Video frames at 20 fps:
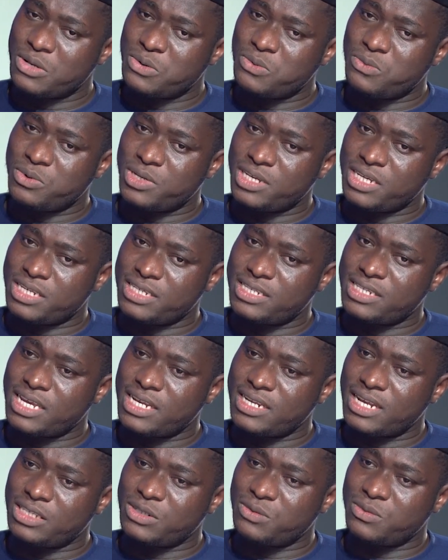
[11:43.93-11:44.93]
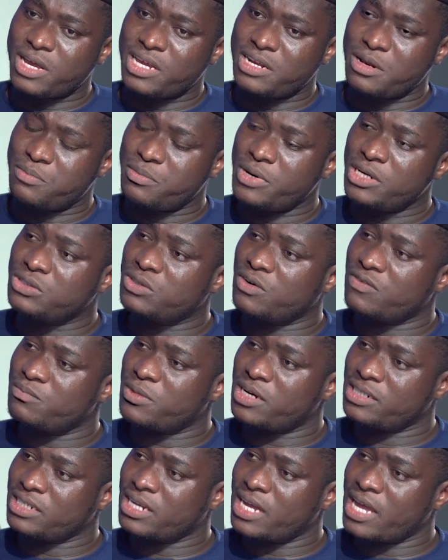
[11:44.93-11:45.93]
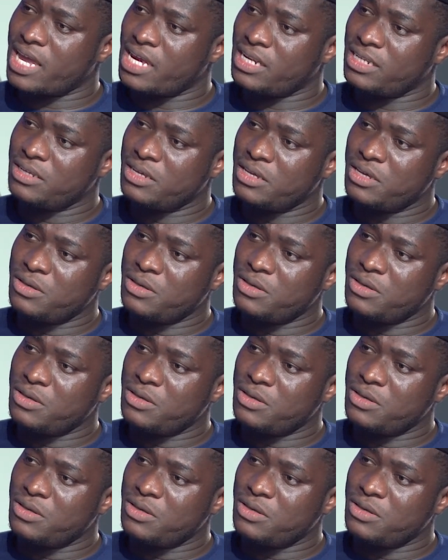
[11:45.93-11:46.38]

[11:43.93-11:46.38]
We say that we are the best of mankind.